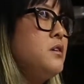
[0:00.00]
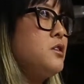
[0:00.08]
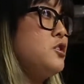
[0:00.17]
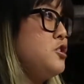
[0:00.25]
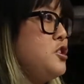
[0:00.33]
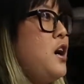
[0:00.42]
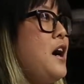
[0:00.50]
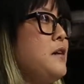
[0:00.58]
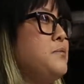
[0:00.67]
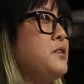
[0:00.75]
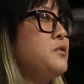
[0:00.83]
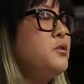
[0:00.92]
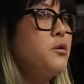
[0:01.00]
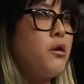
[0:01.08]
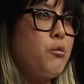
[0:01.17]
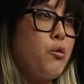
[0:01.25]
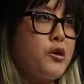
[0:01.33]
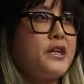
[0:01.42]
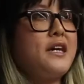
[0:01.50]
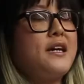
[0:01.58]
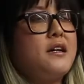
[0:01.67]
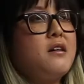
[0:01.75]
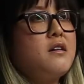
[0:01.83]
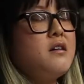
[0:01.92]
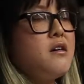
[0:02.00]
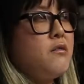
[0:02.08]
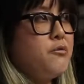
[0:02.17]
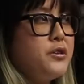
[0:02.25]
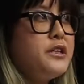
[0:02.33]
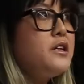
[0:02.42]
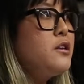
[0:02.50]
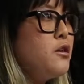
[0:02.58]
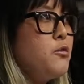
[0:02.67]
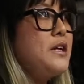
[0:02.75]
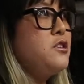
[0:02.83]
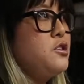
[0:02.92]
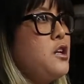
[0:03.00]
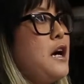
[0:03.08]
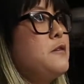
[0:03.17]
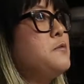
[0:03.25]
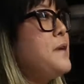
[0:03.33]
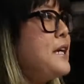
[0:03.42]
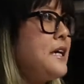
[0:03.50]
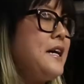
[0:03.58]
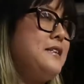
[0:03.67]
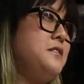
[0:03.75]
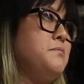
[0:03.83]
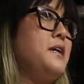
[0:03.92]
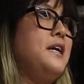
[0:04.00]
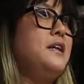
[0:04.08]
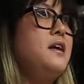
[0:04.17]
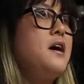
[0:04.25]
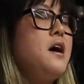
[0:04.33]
good jobs, who are working really low-wage jobs, making ends meet,